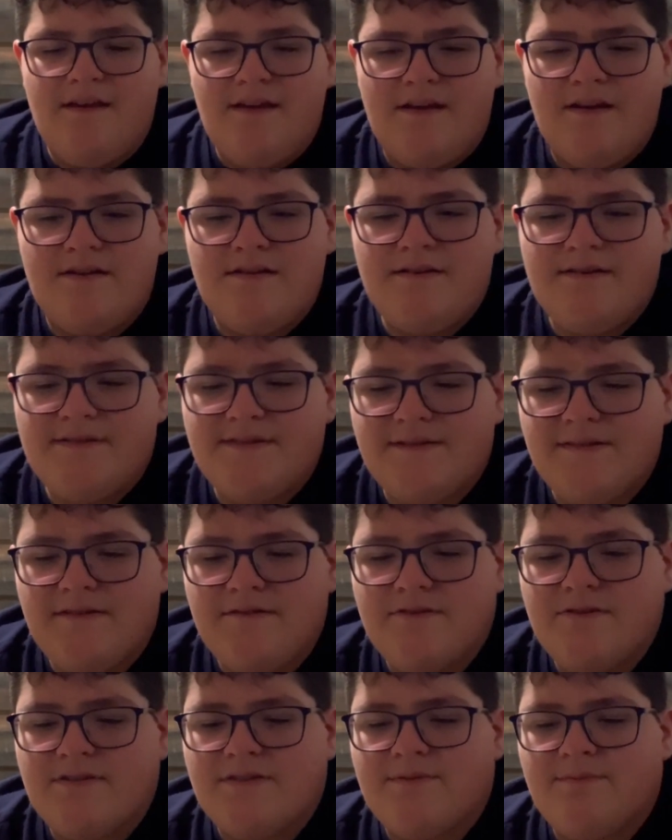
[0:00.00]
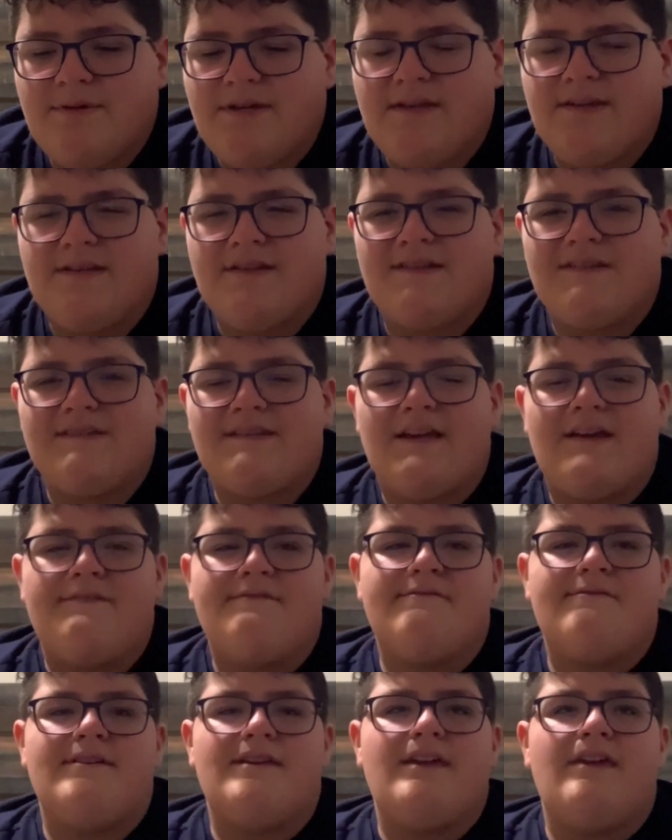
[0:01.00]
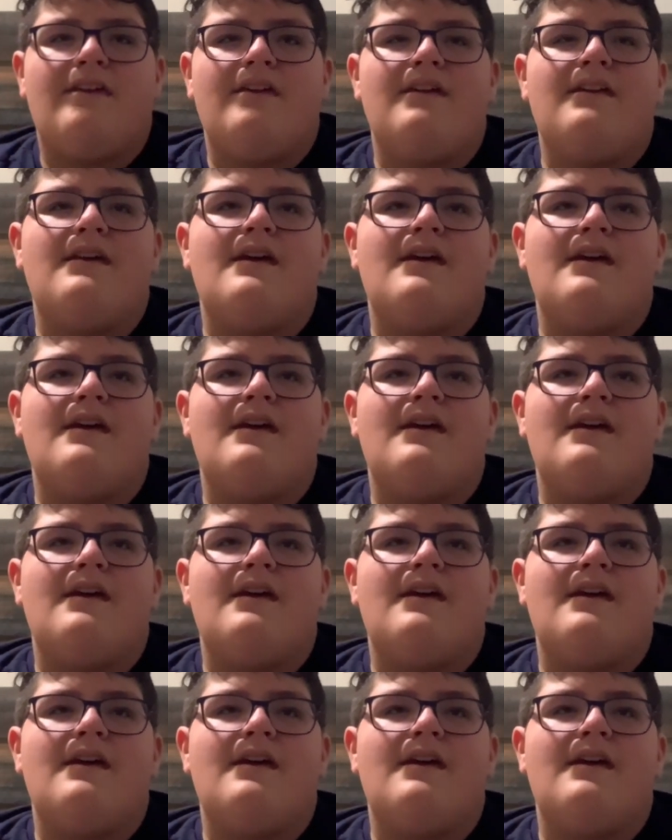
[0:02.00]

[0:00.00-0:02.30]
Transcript: and also just because I think